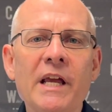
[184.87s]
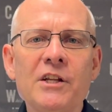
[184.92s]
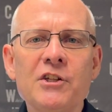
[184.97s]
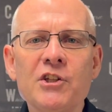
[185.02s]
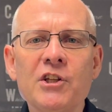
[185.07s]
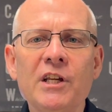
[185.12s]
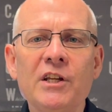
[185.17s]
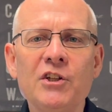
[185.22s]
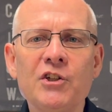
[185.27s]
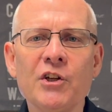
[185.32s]

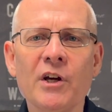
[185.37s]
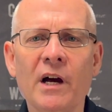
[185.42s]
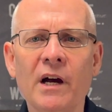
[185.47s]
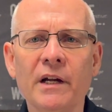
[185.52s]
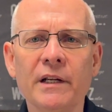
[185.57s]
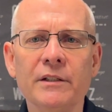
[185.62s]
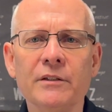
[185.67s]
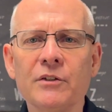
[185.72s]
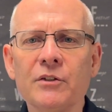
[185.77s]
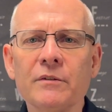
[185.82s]
HT
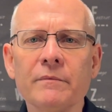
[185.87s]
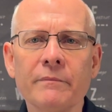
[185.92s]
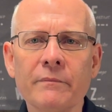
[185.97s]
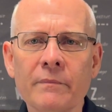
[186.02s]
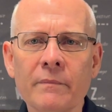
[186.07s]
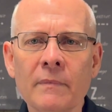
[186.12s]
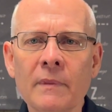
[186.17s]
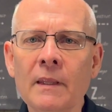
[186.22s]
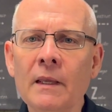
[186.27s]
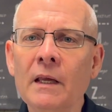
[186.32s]
shines.
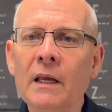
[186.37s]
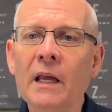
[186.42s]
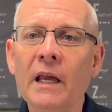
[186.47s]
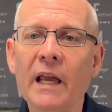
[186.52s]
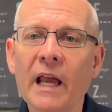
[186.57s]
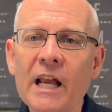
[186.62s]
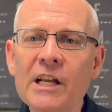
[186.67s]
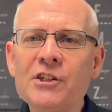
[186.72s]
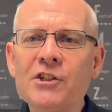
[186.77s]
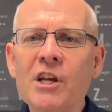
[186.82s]

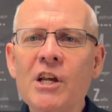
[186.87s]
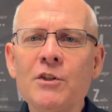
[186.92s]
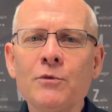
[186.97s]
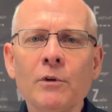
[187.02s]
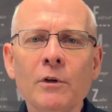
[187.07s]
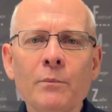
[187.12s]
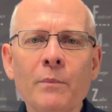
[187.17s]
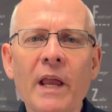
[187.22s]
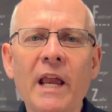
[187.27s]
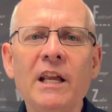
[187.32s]
HTs
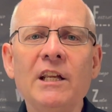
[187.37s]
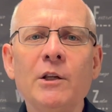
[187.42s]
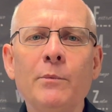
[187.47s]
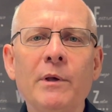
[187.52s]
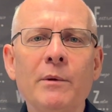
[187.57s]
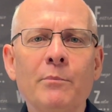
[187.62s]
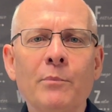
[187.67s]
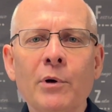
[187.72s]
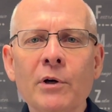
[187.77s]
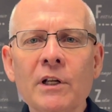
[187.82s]
were made to
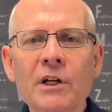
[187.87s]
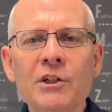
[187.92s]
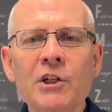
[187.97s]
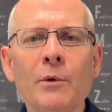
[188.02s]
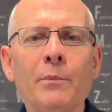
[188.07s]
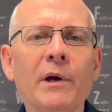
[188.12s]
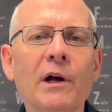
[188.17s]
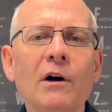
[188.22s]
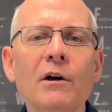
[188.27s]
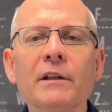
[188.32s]
be put on your
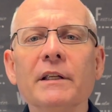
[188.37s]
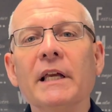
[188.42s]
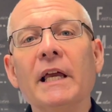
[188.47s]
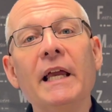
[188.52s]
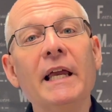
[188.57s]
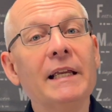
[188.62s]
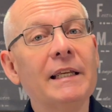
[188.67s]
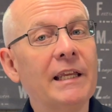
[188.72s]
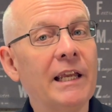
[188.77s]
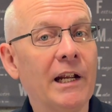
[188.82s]
belt
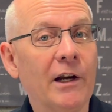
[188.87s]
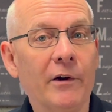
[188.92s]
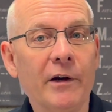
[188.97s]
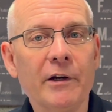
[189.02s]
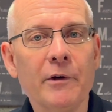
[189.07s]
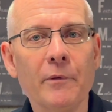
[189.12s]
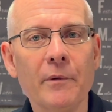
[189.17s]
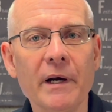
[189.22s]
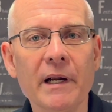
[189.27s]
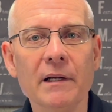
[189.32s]
and carried
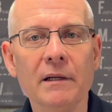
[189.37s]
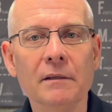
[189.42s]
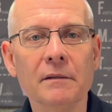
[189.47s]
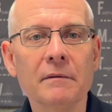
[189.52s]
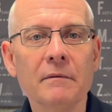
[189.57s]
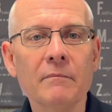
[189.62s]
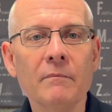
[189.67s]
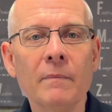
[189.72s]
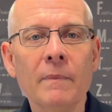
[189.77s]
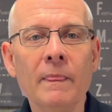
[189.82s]
around.
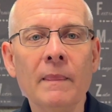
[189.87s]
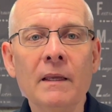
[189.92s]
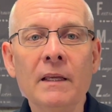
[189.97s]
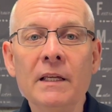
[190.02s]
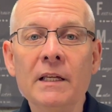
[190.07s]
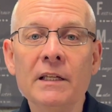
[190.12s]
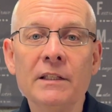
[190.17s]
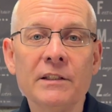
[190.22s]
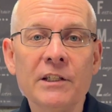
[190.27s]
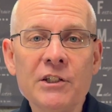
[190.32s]

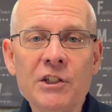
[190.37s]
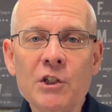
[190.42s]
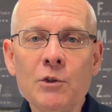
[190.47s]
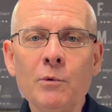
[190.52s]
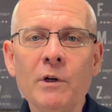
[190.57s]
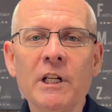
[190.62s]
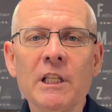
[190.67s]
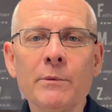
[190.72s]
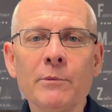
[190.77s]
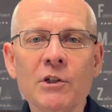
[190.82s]
This is
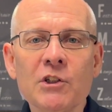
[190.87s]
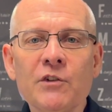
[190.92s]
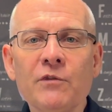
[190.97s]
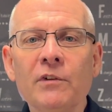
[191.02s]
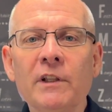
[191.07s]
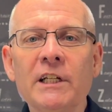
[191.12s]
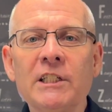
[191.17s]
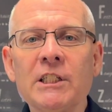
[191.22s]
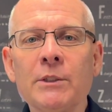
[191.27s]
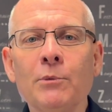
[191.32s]
one of the most
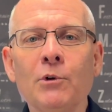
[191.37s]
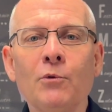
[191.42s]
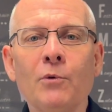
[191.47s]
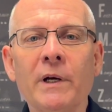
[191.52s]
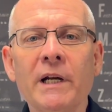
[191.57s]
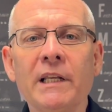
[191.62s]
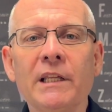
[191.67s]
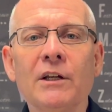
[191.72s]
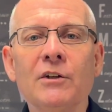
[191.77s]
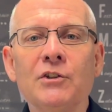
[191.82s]
flexible
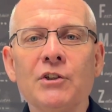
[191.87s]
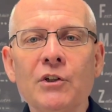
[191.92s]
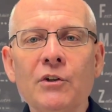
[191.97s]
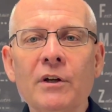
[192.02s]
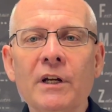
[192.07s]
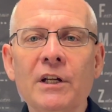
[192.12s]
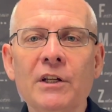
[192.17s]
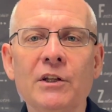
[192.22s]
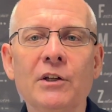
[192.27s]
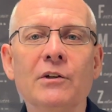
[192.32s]
radios you
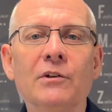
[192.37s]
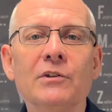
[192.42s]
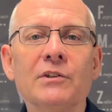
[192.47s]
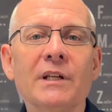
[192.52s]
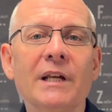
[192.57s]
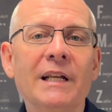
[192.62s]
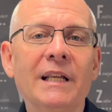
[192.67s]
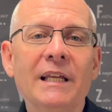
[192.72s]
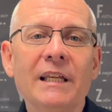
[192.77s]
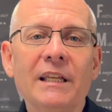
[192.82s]
can use
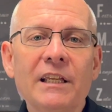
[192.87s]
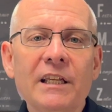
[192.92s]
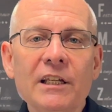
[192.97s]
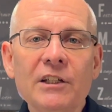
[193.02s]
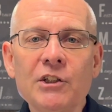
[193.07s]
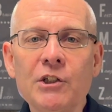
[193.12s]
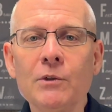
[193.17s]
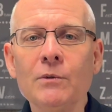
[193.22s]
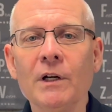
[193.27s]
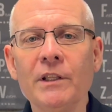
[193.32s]
and it
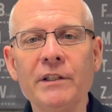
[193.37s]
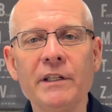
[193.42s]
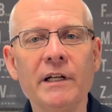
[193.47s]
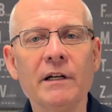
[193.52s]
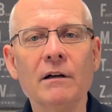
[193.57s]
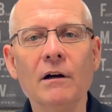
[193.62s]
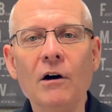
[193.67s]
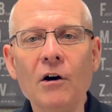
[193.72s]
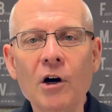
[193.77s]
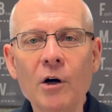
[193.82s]
gets you on the
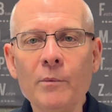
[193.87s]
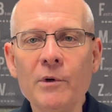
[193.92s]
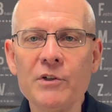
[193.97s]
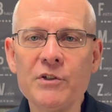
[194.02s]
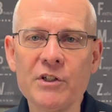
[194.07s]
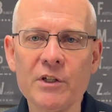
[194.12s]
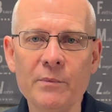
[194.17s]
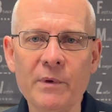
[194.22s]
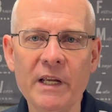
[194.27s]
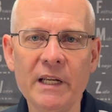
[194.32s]
air
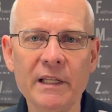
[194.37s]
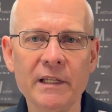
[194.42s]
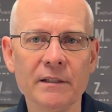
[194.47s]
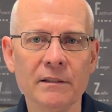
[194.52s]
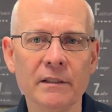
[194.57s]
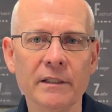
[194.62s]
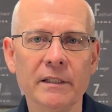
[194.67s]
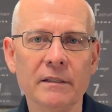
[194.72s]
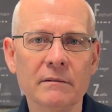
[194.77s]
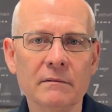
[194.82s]
almost
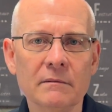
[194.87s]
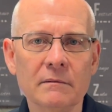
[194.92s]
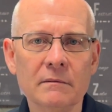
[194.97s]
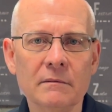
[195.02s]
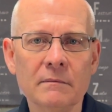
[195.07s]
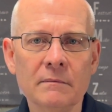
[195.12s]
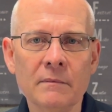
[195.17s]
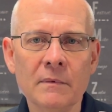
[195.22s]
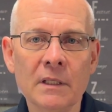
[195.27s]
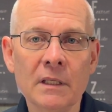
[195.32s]
immediately.
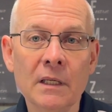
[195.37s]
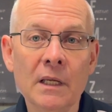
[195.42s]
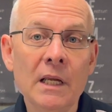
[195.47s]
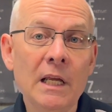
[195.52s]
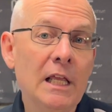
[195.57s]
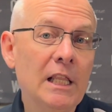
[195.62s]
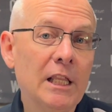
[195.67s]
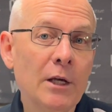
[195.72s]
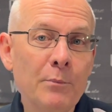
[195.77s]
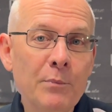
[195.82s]

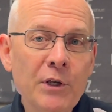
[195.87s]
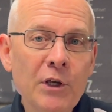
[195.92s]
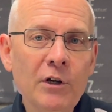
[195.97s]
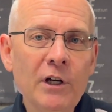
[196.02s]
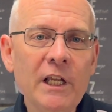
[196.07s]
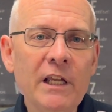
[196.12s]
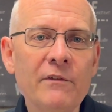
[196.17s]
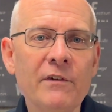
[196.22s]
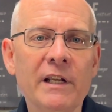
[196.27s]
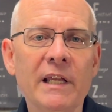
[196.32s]
The
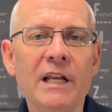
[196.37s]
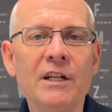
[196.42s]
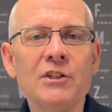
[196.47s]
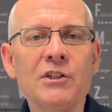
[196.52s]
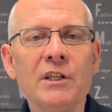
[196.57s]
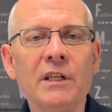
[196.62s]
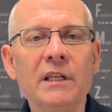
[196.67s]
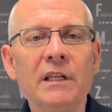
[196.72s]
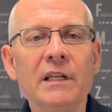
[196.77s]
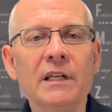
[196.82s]
beauty of an
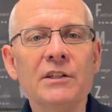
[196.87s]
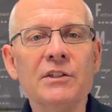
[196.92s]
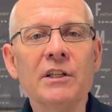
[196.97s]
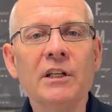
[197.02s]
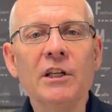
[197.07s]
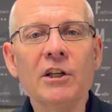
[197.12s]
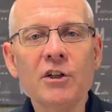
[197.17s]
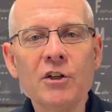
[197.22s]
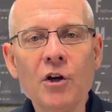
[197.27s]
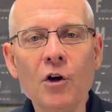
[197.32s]
HT is that
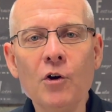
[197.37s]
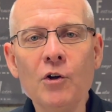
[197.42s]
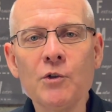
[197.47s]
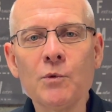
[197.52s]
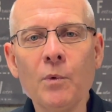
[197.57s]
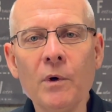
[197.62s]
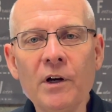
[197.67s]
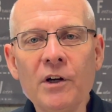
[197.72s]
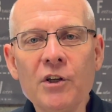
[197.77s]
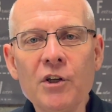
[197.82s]
it goes
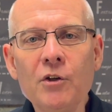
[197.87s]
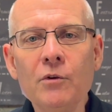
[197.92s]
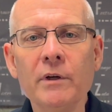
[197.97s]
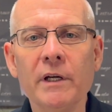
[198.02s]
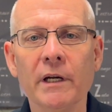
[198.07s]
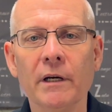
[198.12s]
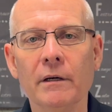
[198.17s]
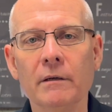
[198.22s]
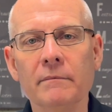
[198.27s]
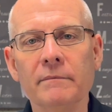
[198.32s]
where you
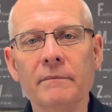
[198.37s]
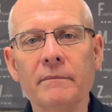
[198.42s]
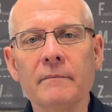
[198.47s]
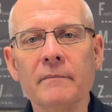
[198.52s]
go